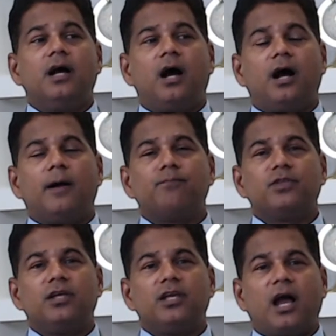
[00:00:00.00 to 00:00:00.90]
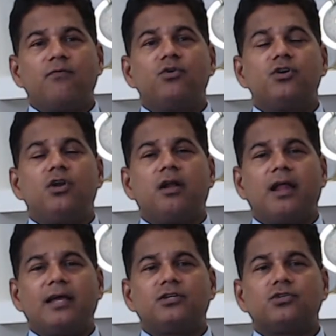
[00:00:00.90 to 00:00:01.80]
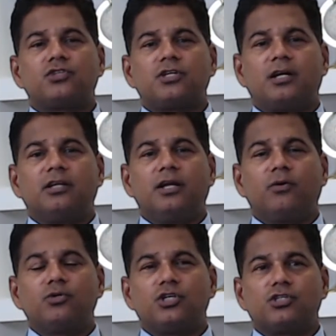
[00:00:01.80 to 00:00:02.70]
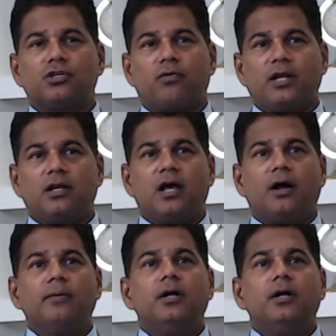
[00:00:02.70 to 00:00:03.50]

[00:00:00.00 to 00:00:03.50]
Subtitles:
I would like to start the negotiation right now.